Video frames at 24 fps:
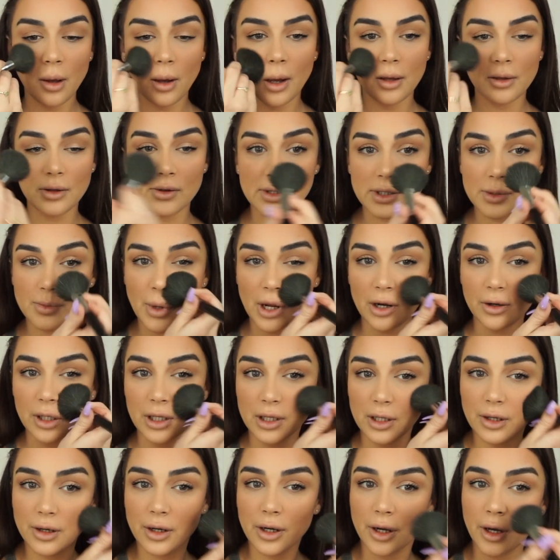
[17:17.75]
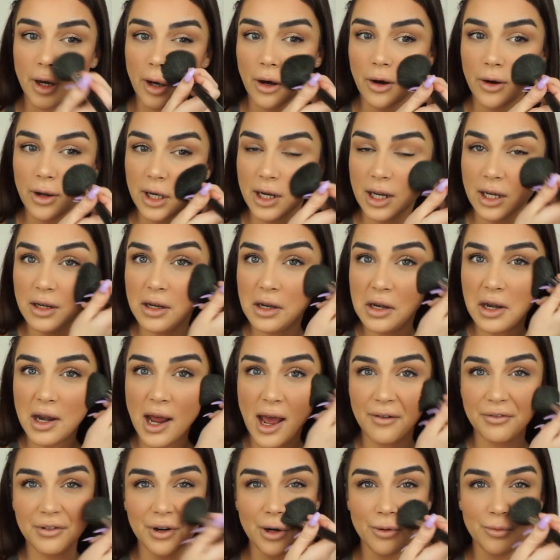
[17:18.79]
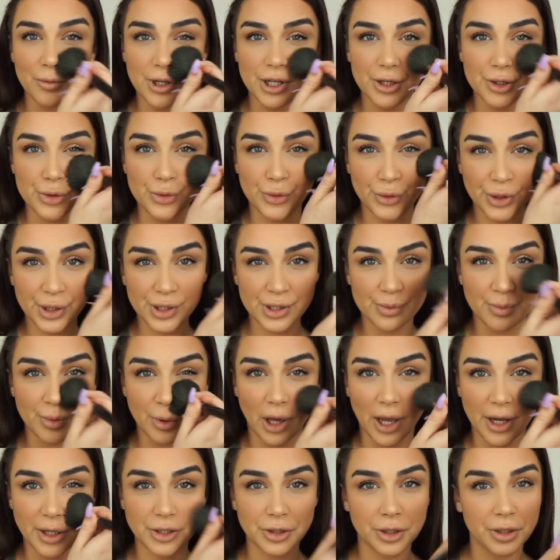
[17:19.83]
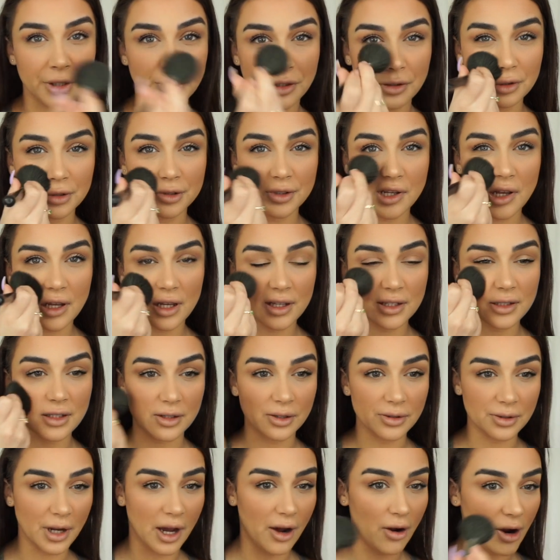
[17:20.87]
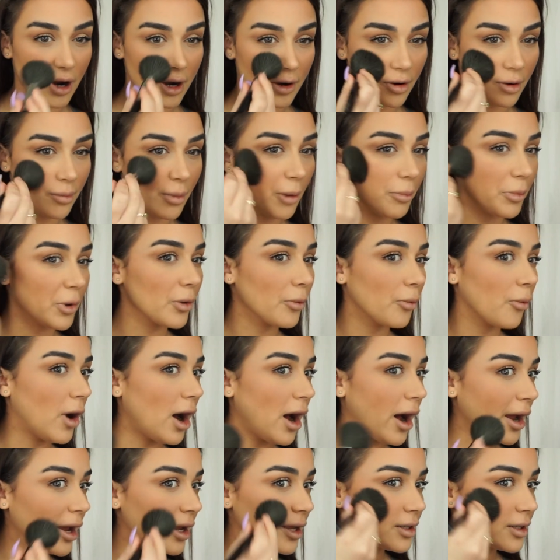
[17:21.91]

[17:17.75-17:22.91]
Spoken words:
It was about a year ago and I never reached for this blush or use it, so now I remember why.